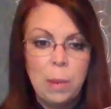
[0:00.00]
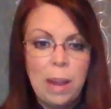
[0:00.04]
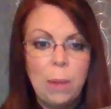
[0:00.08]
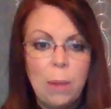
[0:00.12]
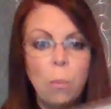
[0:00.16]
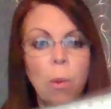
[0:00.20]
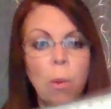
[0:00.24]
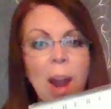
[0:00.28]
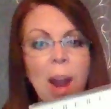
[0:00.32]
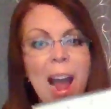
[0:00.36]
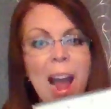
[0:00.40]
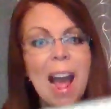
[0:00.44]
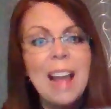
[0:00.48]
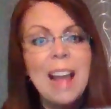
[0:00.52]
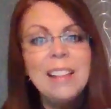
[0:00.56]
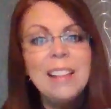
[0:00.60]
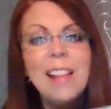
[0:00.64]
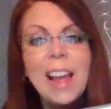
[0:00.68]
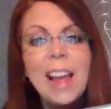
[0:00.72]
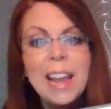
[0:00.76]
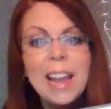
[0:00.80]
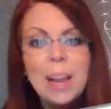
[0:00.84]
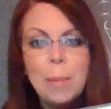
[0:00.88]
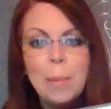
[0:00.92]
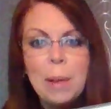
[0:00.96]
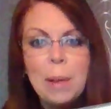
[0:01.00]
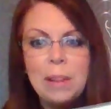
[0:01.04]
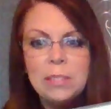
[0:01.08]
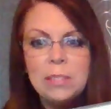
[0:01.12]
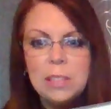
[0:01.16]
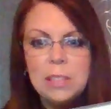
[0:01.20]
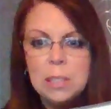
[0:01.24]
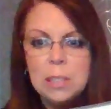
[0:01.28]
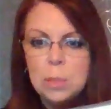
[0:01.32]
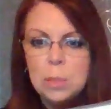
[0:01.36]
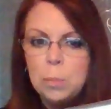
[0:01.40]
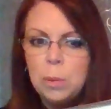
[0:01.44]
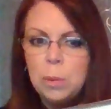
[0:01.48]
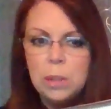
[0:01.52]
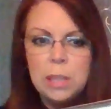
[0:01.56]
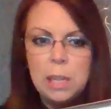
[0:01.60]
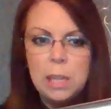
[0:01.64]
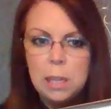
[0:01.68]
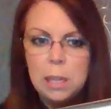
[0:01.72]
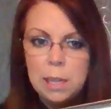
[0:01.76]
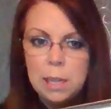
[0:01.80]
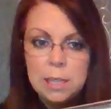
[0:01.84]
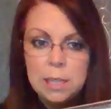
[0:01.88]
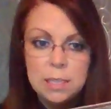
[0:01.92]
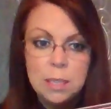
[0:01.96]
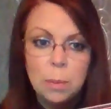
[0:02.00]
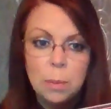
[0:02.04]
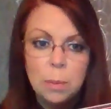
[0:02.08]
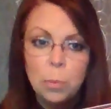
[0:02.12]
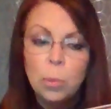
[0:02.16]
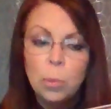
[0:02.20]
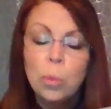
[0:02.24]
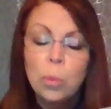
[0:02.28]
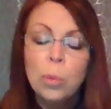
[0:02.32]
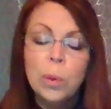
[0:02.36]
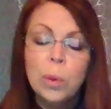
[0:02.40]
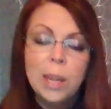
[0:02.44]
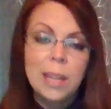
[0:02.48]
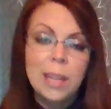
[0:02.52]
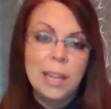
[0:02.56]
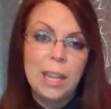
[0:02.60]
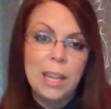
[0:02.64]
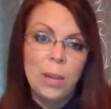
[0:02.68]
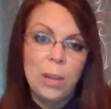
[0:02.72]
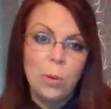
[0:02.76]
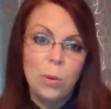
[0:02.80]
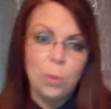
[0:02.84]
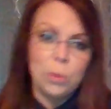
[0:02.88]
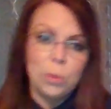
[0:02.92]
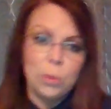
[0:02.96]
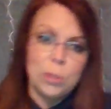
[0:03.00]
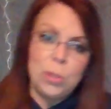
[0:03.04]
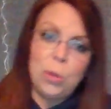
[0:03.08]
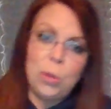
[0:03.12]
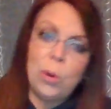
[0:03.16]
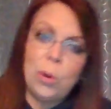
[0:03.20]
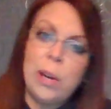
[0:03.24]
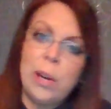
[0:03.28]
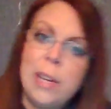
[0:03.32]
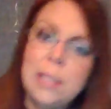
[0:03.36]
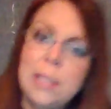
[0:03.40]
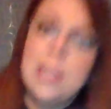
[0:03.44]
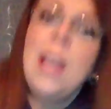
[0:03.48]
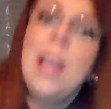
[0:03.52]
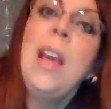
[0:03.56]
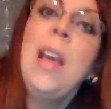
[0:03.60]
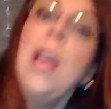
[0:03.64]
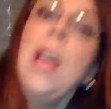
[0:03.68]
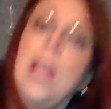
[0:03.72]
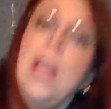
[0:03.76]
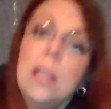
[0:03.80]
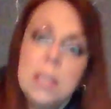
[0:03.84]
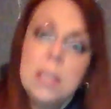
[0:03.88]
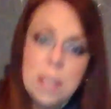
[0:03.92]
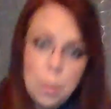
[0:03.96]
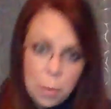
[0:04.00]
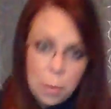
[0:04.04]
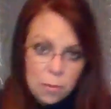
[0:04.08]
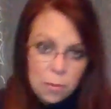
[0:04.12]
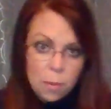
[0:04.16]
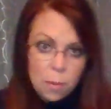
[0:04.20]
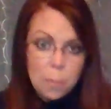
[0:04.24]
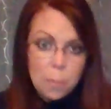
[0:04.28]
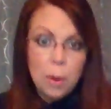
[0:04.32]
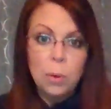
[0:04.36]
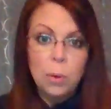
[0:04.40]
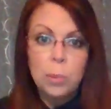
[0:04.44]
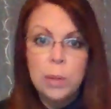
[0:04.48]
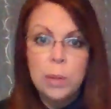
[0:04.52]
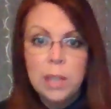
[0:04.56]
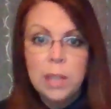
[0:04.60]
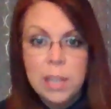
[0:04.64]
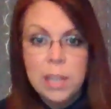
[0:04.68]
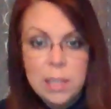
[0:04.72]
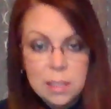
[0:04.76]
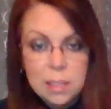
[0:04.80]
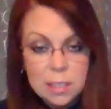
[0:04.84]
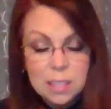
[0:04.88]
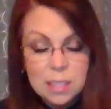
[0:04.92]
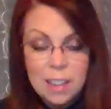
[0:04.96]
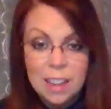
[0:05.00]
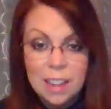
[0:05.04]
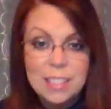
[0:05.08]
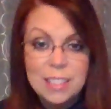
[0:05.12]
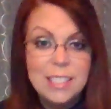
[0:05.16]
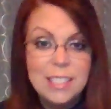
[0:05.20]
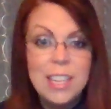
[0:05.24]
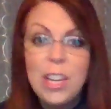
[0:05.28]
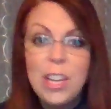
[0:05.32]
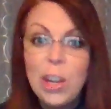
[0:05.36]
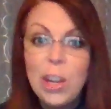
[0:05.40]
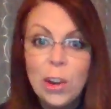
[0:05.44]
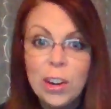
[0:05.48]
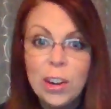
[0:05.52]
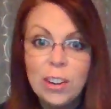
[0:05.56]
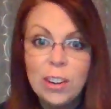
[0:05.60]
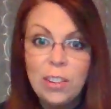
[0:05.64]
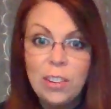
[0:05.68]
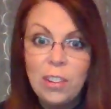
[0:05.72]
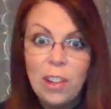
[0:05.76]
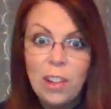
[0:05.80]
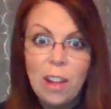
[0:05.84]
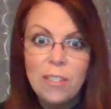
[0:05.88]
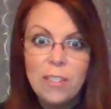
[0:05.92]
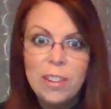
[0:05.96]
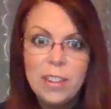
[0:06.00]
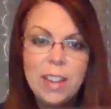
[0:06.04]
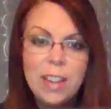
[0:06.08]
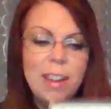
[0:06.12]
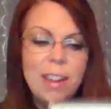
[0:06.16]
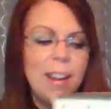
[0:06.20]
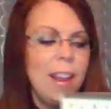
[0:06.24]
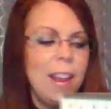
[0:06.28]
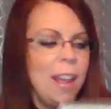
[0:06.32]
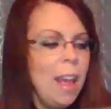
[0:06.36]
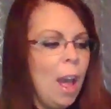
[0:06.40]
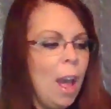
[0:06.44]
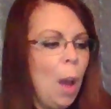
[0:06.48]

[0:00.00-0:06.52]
But what I like about this book, it has some really cool stories. Some of them are really disgusting. You're going to love it.